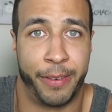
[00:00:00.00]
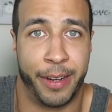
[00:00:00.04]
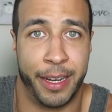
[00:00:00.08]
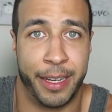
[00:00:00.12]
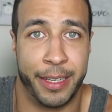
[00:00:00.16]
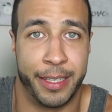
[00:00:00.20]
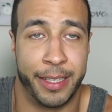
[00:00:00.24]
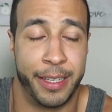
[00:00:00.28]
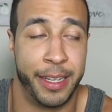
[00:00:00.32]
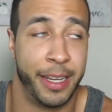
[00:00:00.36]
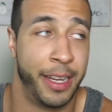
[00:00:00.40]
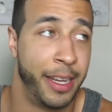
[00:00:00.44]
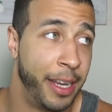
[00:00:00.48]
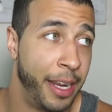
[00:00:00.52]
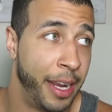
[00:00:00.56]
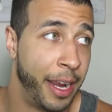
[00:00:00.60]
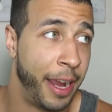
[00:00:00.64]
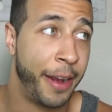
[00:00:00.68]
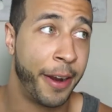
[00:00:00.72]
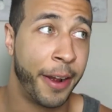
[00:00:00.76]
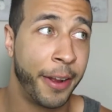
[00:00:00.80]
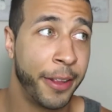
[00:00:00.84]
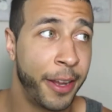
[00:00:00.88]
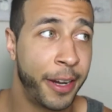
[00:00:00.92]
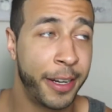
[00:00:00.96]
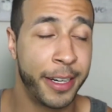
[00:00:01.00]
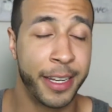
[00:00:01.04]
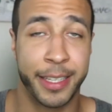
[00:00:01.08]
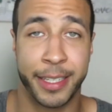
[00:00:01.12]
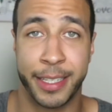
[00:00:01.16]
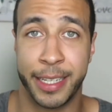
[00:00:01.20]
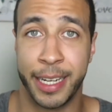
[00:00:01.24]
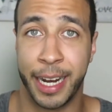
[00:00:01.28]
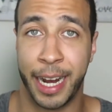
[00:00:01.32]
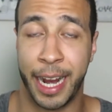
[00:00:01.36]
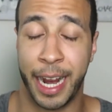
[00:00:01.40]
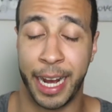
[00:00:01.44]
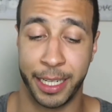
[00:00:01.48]
Cause in all
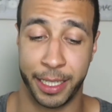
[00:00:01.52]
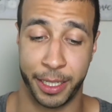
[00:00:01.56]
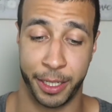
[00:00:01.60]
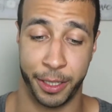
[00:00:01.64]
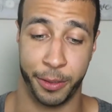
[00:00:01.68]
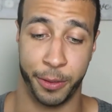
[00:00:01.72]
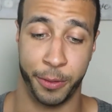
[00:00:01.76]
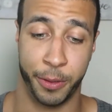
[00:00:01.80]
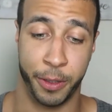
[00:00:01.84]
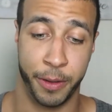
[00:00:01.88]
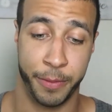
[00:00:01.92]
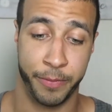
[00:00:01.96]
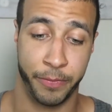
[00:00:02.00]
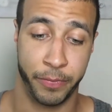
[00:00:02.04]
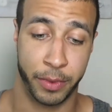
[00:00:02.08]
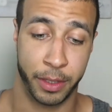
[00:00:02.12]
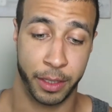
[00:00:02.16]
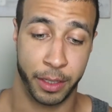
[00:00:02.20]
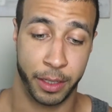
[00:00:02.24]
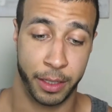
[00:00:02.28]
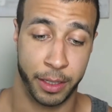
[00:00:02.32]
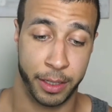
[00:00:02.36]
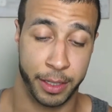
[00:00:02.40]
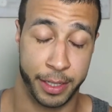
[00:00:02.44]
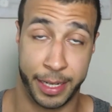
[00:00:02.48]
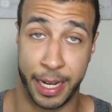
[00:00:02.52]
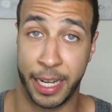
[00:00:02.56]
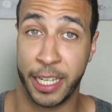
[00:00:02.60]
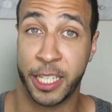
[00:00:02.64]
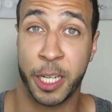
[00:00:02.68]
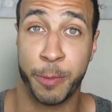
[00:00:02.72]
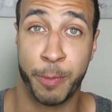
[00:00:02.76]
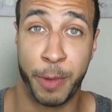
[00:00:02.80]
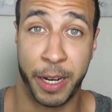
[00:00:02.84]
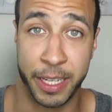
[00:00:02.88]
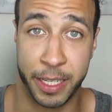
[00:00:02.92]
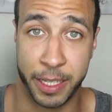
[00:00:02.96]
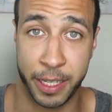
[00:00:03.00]
honesty, I had to
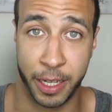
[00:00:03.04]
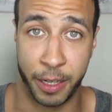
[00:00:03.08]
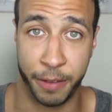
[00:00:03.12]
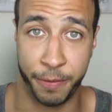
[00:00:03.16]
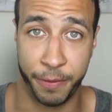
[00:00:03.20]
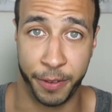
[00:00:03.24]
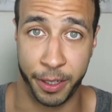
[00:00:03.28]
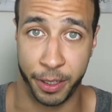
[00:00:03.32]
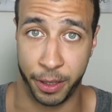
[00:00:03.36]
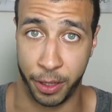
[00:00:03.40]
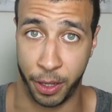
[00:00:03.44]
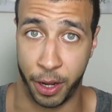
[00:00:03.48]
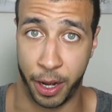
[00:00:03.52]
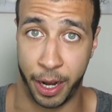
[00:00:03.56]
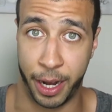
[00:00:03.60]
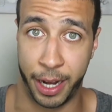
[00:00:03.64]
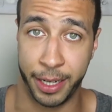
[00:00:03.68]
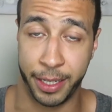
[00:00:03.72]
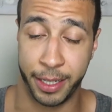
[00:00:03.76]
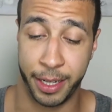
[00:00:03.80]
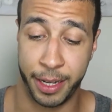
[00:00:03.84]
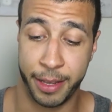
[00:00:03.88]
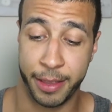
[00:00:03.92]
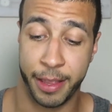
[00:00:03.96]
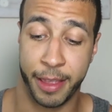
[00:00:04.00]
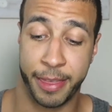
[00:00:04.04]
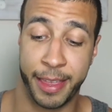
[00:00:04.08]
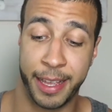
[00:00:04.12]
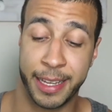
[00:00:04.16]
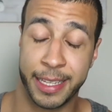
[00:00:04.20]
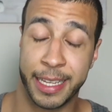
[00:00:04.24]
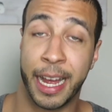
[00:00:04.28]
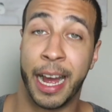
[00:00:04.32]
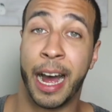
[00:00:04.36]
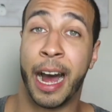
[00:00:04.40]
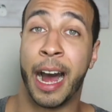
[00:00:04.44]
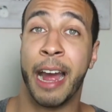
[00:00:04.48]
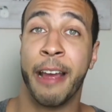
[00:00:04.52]
censor myself a lot. The
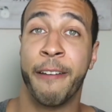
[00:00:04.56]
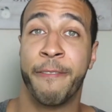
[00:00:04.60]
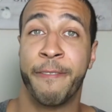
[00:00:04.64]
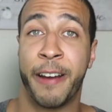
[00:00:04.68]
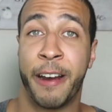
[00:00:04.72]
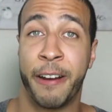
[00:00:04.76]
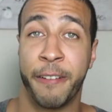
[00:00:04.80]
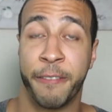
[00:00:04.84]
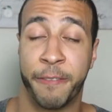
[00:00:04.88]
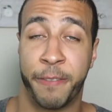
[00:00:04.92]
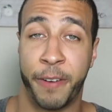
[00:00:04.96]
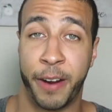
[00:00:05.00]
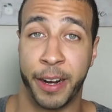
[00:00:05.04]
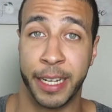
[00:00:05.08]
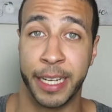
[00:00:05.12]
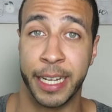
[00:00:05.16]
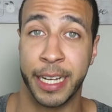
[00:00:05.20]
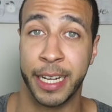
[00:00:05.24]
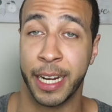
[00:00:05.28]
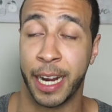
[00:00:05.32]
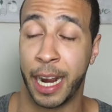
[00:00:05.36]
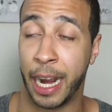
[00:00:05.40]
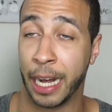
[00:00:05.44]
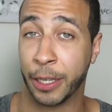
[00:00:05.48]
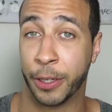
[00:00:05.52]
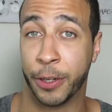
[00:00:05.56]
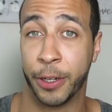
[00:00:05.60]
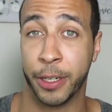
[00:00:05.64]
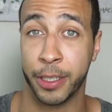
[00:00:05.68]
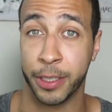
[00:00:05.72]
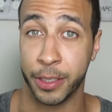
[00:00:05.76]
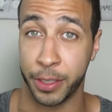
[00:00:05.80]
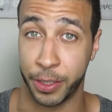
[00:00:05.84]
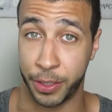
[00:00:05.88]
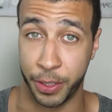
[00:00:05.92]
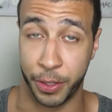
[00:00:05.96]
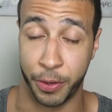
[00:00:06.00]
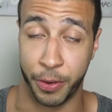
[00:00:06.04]
things that I found funny, I
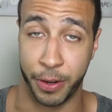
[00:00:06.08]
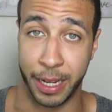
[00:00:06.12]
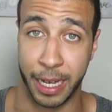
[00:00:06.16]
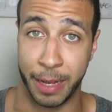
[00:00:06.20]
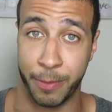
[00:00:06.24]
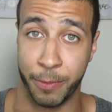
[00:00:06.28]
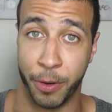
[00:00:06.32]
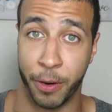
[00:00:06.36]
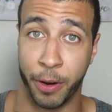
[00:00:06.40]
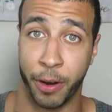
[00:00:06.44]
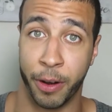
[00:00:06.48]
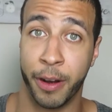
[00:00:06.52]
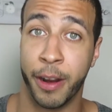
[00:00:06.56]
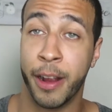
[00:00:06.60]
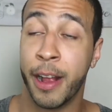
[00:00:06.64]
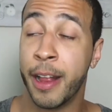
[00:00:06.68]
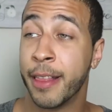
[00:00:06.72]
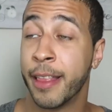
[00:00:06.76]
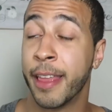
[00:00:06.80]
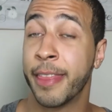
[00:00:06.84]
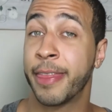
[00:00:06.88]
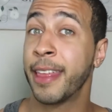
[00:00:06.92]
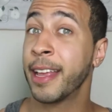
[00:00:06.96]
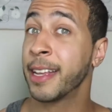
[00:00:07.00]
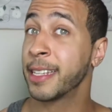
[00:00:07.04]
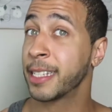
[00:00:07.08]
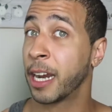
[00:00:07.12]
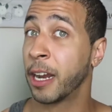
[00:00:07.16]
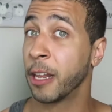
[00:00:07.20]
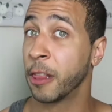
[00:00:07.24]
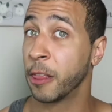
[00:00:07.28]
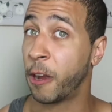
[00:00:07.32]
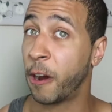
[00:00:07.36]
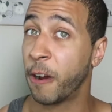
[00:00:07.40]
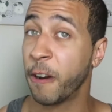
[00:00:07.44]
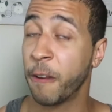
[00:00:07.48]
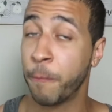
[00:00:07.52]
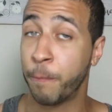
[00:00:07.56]
couldn't do anymore. The things that a
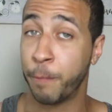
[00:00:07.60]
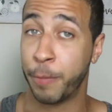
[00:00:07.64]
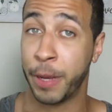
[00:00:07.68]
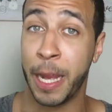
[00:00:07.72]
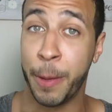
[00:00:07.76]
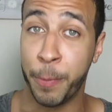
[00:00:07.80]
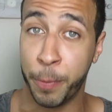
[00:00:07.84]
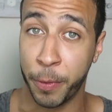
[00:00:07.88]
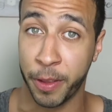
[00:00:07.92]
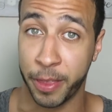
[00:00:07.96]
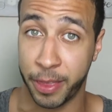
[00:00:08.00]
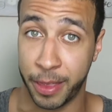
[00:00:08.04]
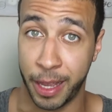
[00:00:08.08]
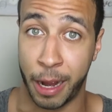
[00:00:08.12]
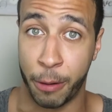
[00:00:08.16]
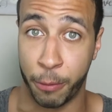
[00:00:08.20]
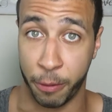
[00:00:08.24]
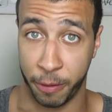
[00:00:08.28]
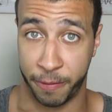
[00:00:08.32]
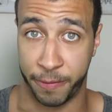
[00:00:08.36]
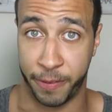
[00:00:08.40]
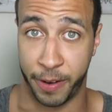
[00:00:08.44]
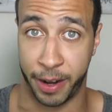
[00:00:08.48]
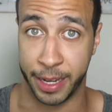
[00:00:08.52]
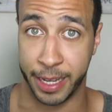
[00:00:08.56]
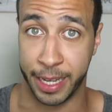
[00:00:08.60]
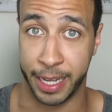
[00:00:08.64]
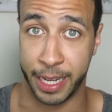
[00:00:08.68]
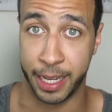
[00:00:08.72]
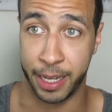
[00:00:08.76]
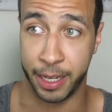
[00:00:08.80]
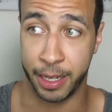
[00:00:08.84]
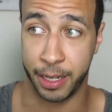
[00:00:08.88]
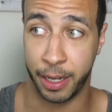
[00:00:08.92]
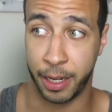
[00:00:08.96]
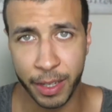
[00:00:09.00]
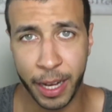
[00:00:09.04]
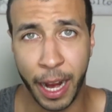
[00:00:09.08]
lot of people thought were funny,
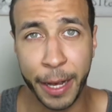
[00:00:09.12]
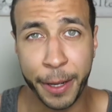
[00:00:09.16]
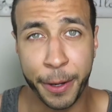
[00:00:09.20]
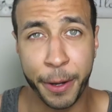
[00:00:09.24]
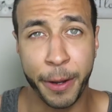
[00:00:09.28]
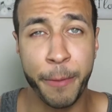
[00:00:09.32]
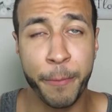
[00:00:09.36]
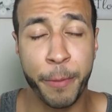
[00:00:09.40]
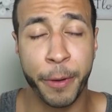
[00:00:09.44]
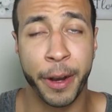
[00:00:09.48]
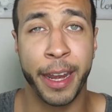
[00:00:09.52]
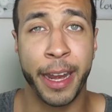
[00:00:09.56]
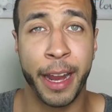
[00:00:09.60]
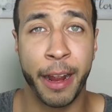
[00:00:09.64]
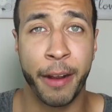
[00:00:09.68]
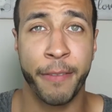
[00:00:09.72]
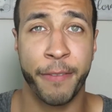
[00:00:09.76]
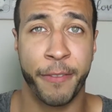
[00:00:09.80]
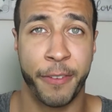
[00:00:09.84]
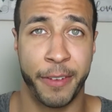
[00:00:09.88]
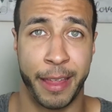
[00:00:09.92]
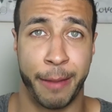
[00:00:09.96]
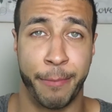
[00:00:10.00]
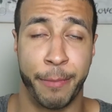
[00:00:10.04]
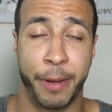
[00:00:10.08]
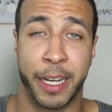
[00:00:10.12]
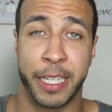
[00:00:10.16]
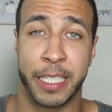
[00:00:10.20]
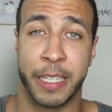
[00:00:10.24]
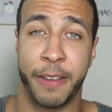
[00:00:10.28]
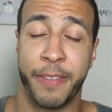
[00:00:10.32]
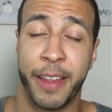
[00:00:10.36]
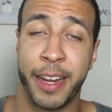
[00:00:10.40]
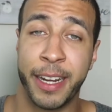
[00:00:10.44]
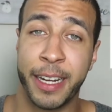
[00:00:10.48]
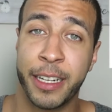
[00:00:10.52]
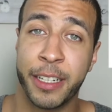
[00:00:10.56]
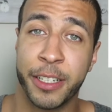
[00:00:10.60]
I couldn't put it out for them, because
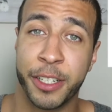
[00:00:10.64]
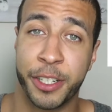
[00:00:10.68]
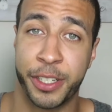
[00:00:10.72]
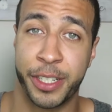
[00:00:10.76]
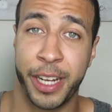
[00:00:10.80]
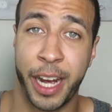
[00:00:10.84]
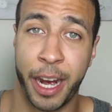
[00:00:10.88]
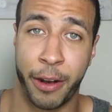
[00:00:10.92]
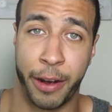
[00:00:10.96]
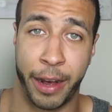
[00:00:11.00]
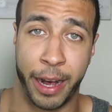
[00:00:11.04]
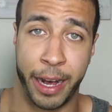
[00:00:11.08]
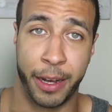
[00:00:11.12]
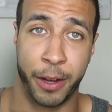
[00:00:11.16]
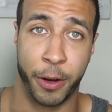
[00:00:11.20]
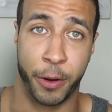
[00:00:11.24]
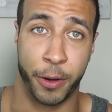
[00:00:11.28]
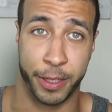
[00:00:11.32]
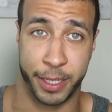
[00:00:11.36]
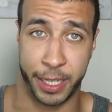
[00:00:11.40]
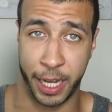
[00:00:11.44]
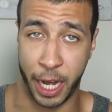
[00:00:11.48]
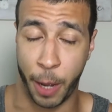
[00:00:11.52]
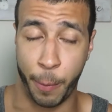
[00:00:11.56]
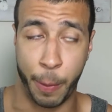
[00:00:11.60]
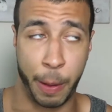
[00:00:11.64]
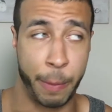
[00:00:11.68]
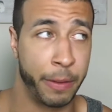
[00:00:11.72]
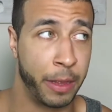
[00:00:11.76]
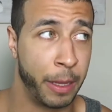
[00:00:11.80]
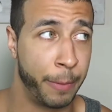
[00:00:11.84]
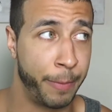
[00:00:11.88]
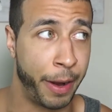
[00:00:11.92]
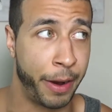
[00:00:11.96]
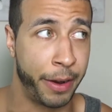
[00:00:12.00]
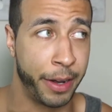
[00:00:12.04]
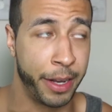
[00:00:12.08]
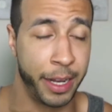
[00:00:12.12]
if they didn't share it or tell
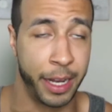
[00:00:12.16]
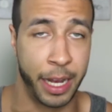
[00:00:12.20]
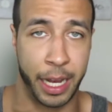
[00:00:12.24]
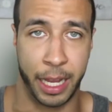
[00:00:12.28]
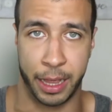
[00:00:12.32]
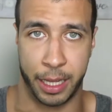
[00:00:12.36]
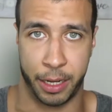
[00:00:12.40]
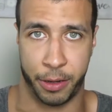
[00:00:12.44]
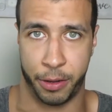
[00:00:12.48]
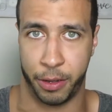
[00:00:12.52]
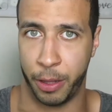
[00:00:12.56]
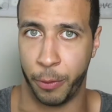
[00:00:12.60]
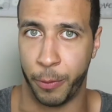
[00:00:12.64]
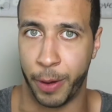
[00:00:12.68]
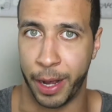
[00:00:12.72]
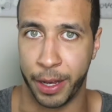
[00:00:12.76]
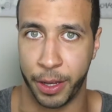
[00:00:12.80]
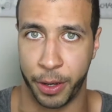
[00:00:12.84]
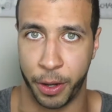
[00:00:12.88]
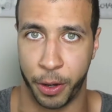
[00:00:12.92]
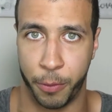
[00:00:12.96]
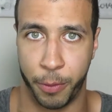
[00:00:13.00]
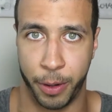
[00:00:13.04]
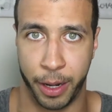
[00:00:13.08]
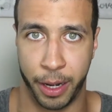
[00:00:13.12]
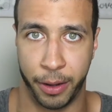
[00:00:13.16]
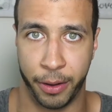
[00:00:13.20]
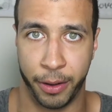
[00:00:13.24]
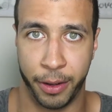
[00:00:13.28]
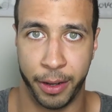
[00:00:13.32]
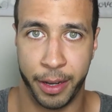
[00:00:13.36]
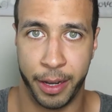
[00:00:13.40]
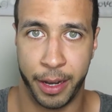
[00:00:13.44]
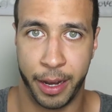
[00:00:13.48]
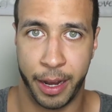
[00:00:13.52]
people about it, it literally went nowhere.